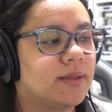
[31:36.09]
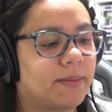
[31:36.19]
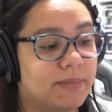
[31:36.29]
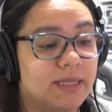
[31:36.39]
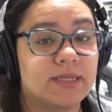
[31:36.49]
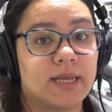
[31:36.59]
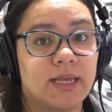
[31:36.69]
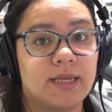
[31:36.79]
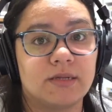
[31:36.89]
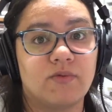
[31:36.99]
That means that
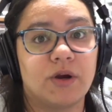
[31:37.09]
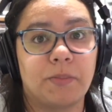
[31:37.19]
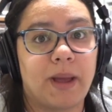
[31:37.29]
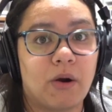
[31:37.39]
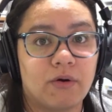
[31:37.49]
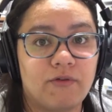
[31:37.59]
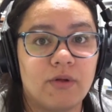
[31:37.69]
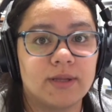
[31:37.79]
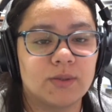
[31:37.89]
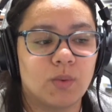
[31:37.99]
he's very
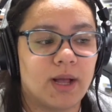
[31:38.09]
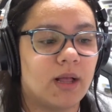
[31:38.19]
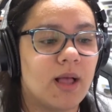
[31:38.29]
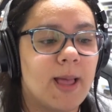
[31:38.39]
powerful as well.